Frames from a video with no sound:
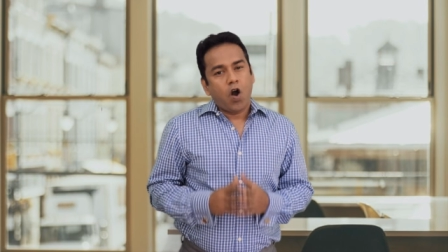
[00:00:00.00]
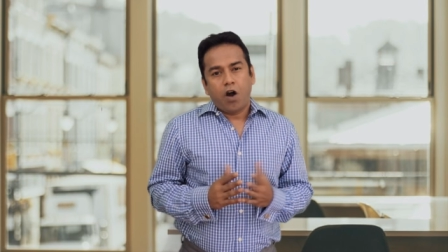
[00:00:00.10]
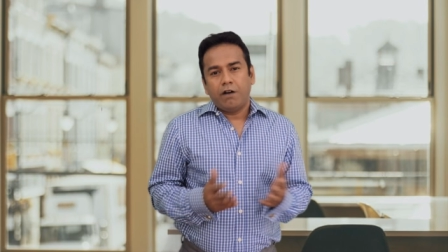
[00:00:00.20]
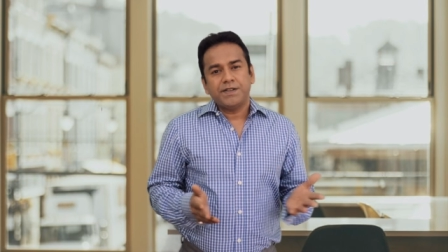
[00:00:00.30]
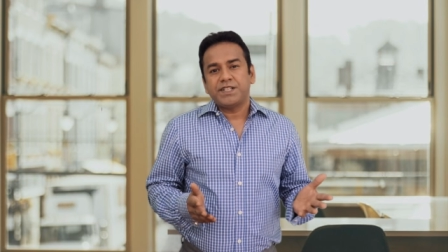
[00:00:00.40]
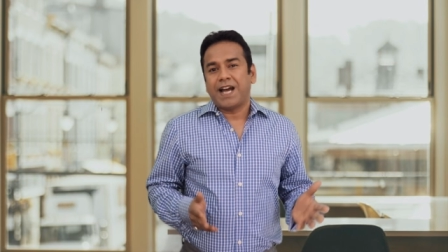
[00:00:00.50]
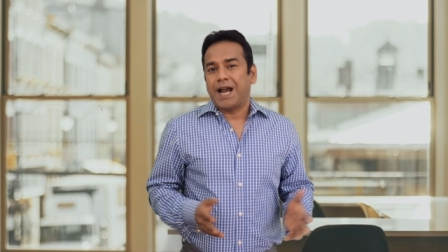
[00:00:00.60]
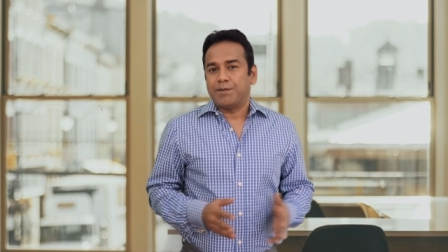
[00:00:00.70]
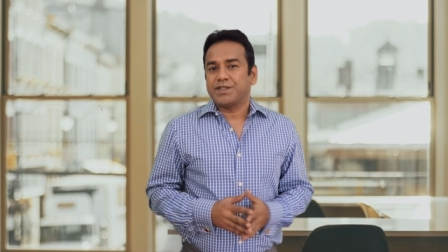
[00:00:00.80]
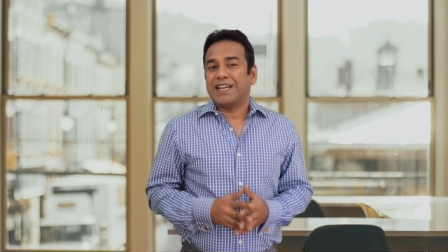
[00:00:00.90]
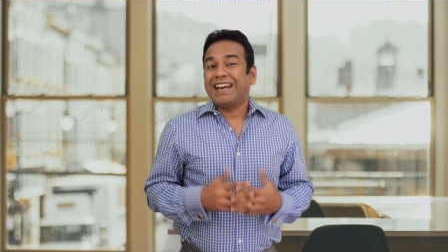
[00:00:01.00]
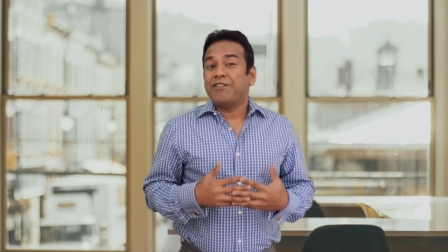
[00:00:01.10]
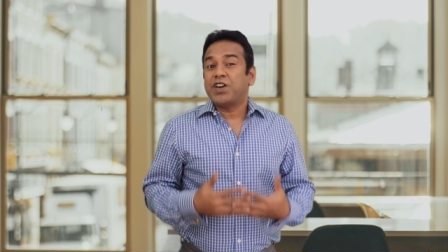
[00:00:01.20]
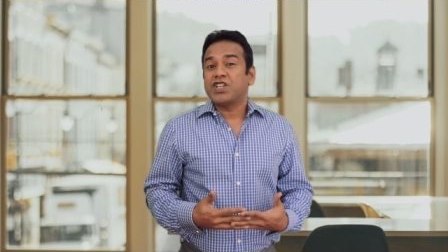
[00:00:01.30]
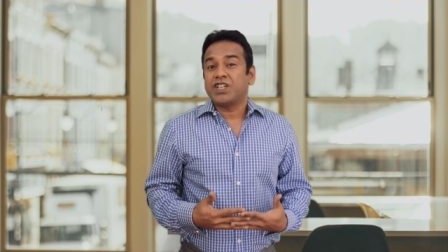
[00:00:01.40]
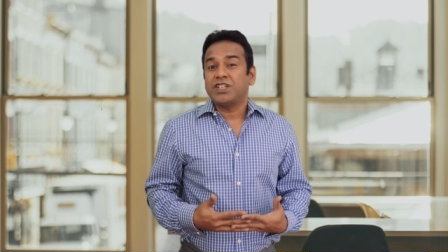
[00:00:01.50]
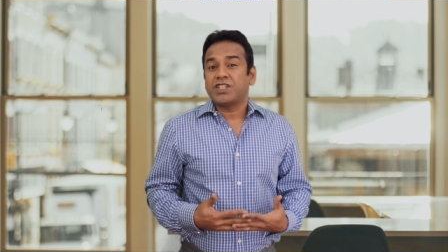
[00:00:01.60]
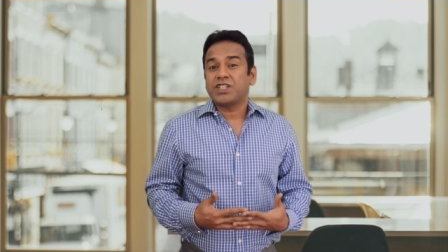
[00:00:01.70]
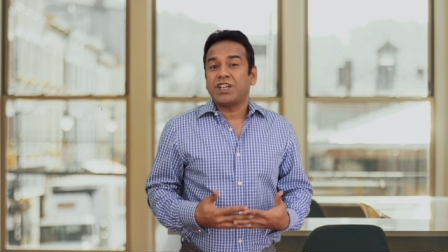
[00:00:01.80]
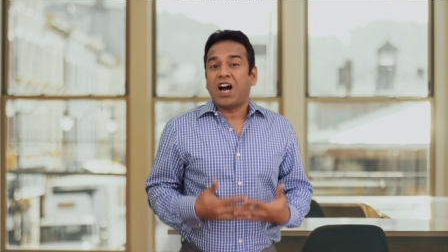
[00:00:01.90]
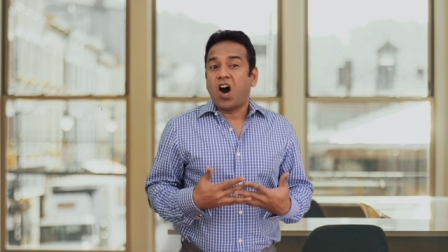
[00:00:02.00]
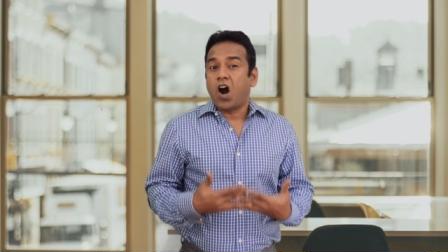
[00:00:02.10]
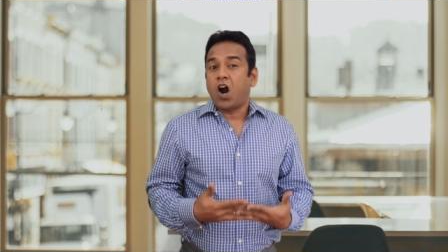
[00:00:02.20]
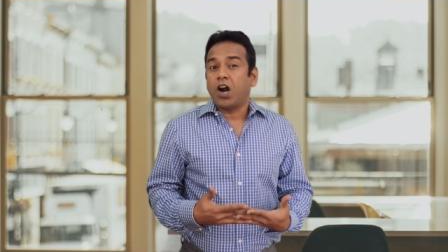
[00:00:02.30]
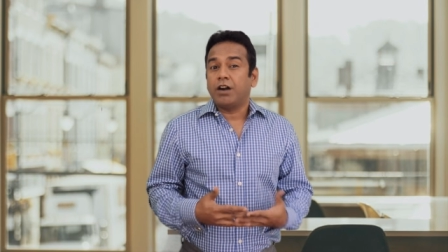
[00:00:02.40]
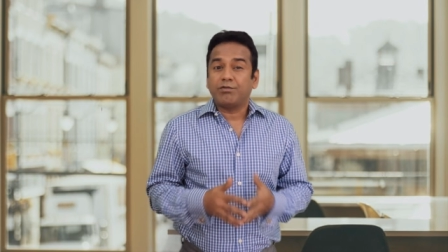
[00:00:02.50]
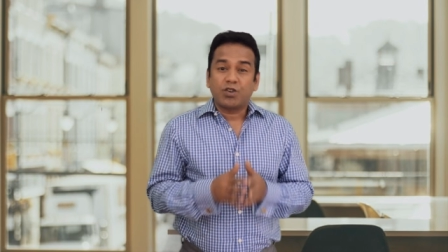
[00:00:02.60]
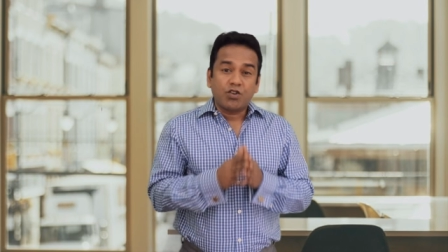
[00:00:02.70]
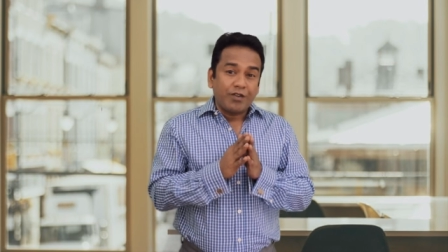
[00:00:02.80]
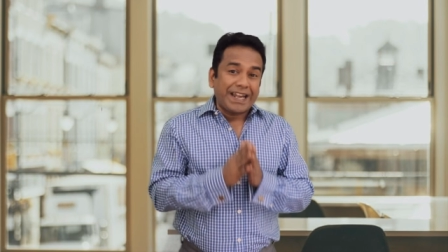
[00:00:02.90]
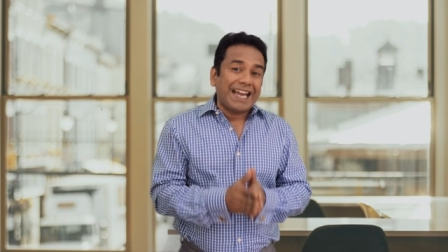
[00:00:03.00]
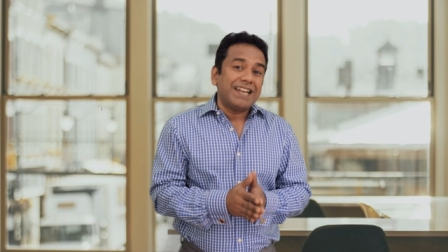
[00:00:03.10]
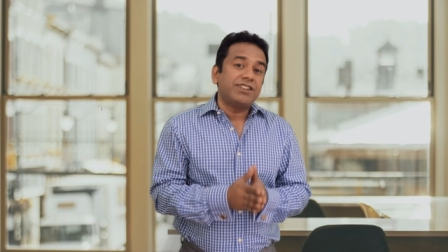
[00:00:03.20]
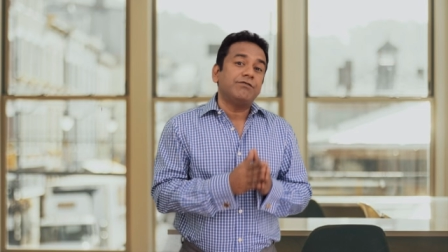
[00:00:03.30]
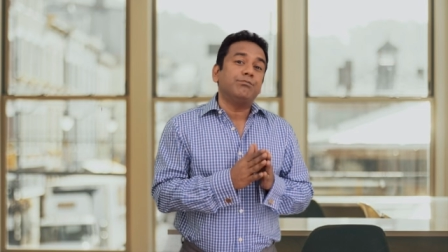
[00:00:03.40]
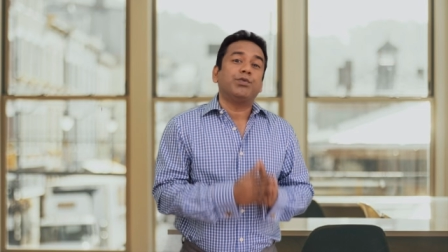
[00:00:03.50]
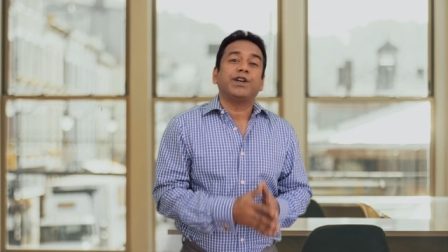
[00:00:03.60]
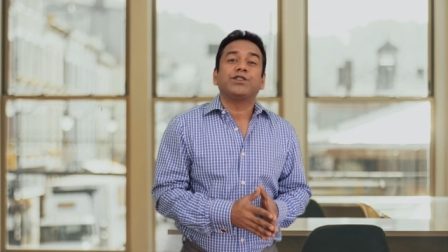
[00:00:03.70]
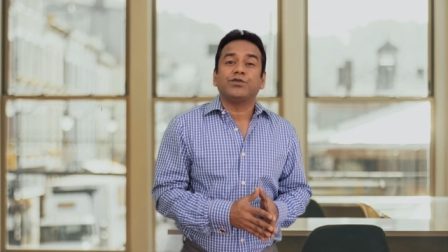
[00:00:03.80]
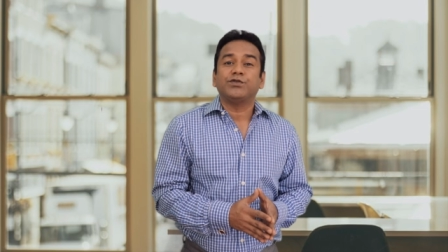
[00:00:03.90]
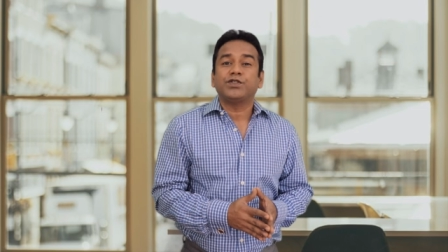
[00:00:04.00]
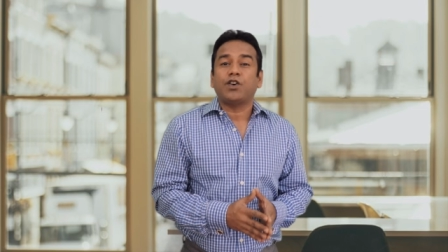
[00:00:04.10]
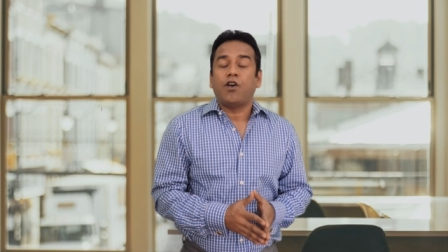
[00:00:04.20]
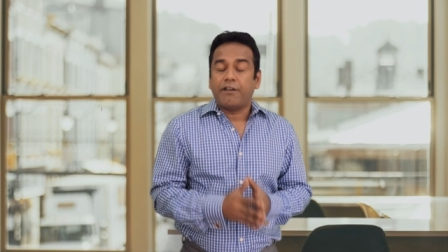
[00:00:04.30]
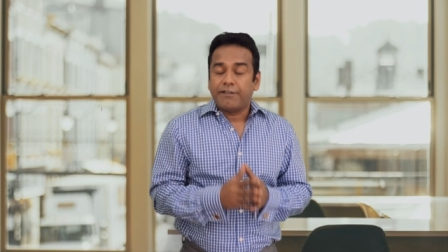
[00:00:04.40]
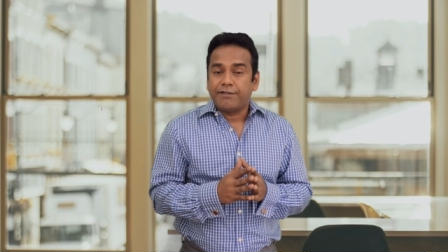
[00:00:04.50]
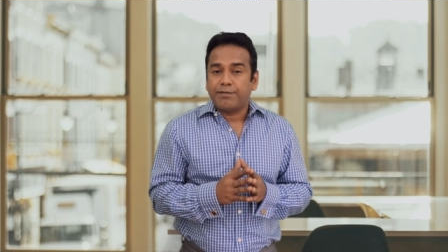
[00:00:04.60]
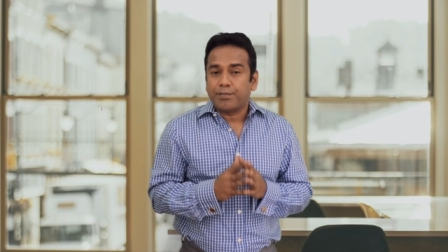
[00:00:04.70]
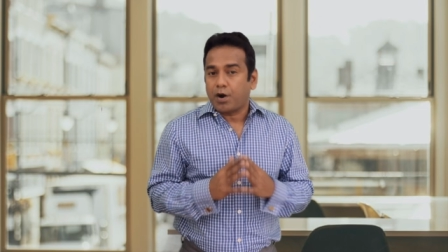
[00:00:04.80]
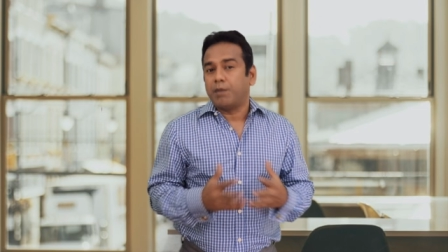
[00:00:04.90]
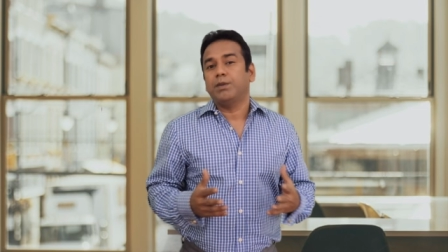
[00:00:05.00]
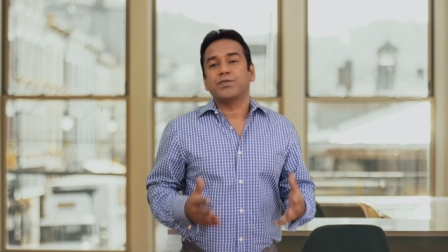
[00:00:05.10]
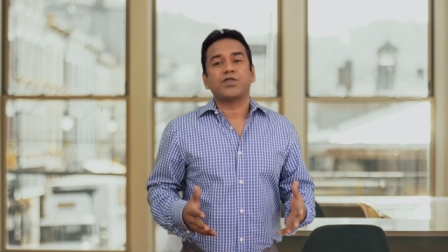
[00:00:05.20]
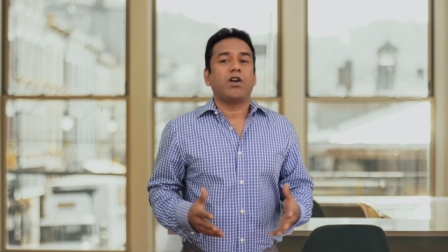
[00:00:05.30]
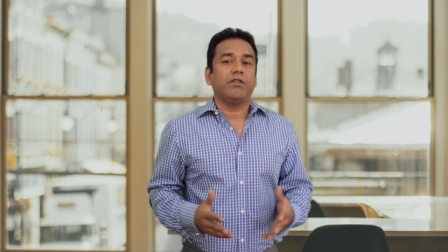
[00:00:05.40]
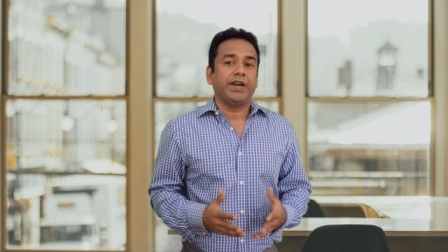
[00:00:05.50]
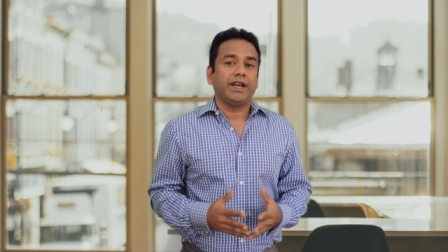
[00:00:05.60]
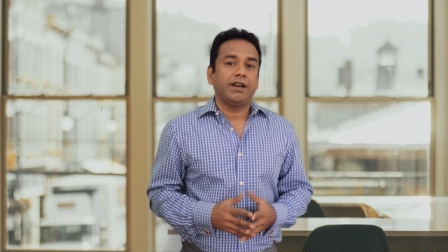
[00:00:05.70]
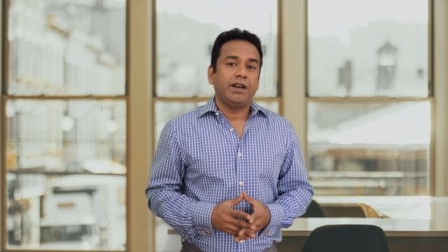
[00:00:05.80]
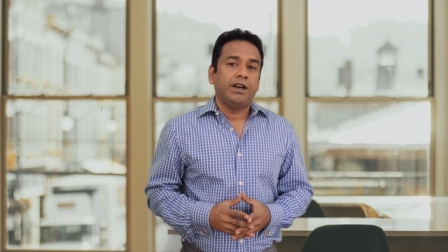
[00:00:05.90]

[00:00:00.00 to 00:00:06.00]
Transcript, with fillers: Oftentimes, innovations are creative breakthroughs of problem solving.